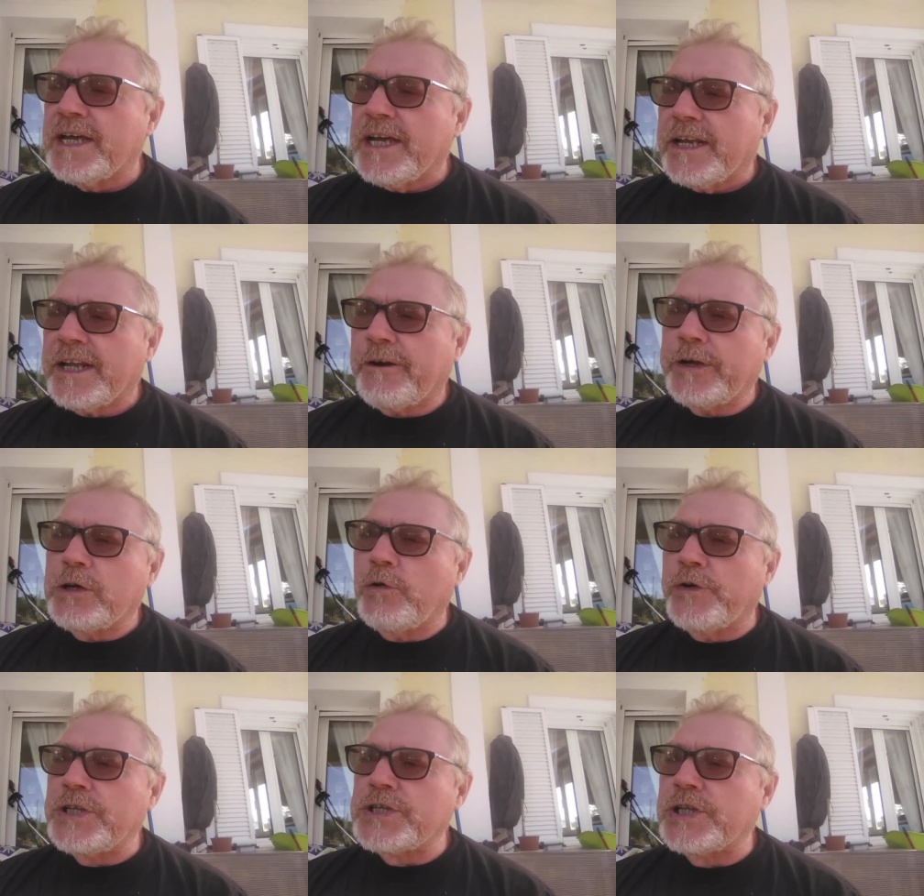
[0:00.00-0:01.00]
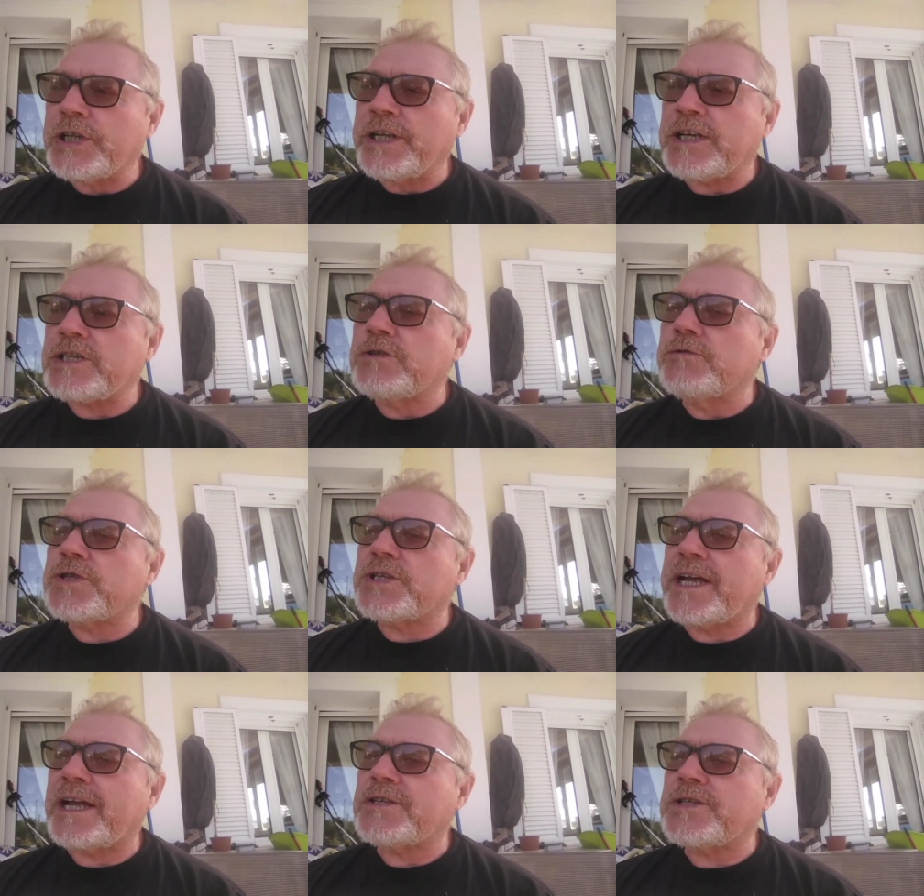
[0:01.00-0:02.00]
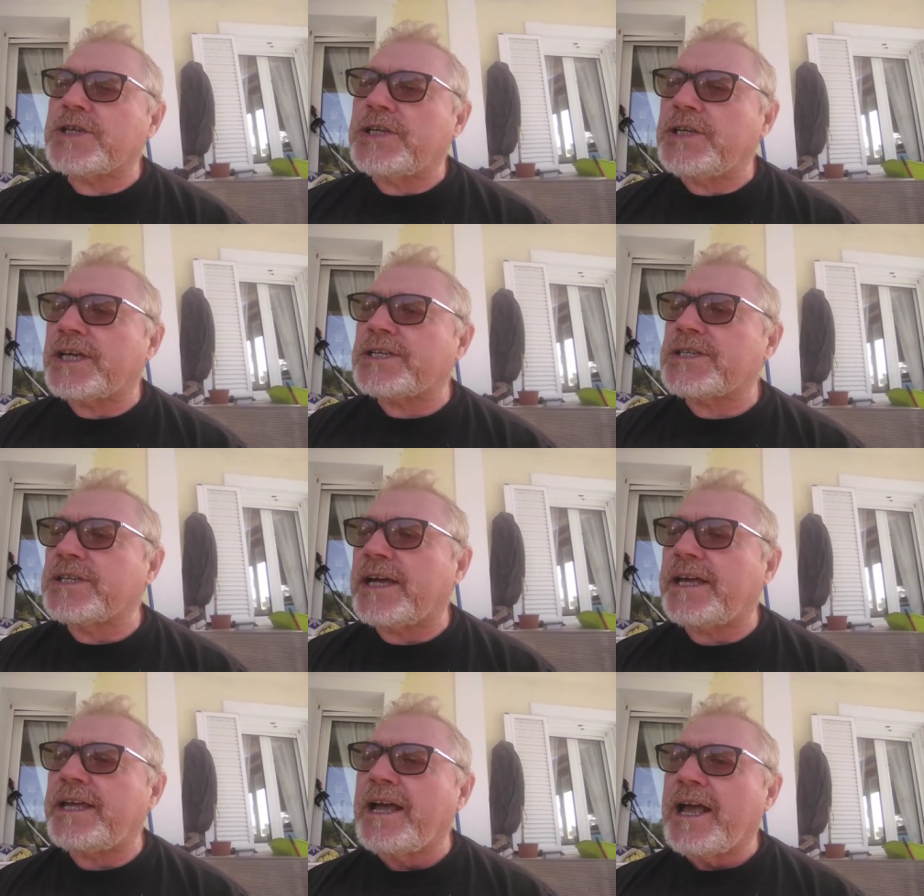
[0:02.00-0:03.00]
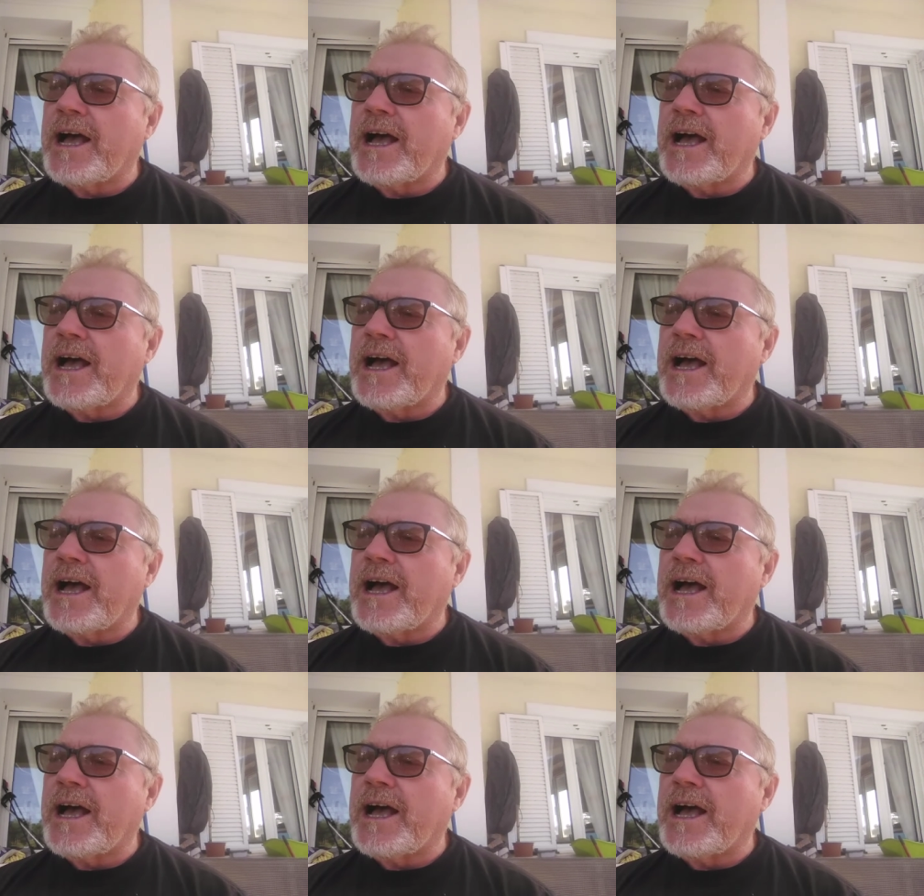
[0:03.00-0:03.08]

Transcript: Now, according to the national stats yesterday,